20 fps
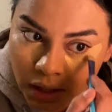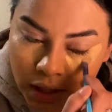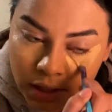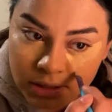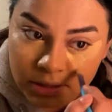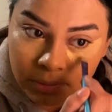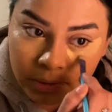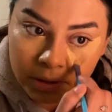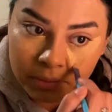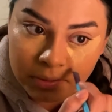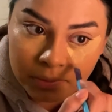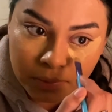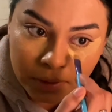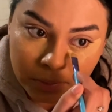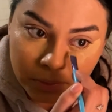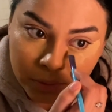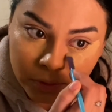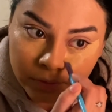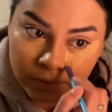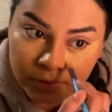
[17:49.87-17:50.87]
It's about to be my
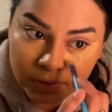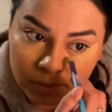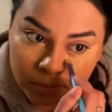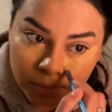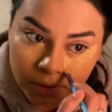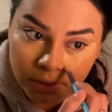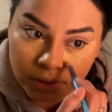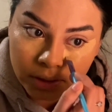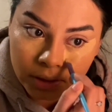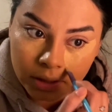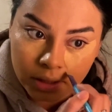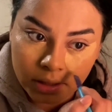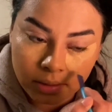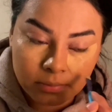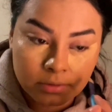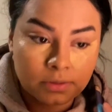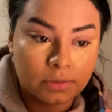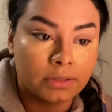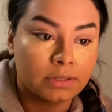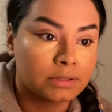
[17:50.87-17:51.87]
boyfriend's birthday, and I'm
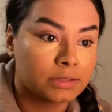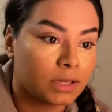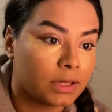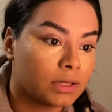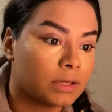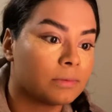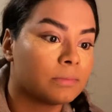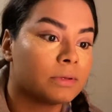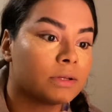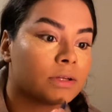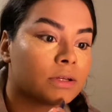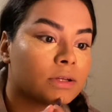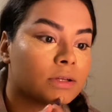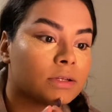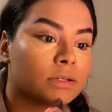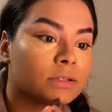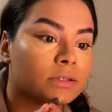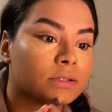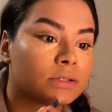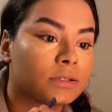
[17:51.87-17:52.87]
so excited
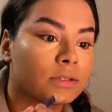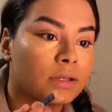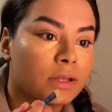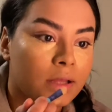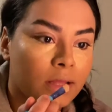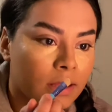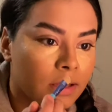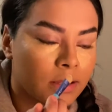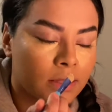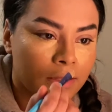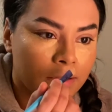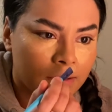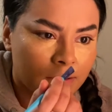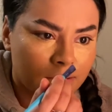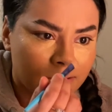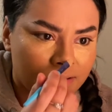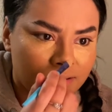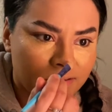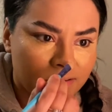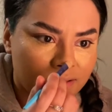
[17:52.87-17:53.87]
because
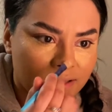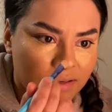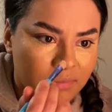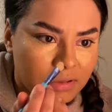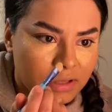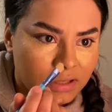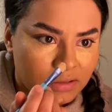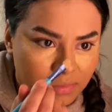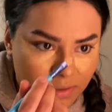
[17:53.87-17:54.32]
it's gonna be his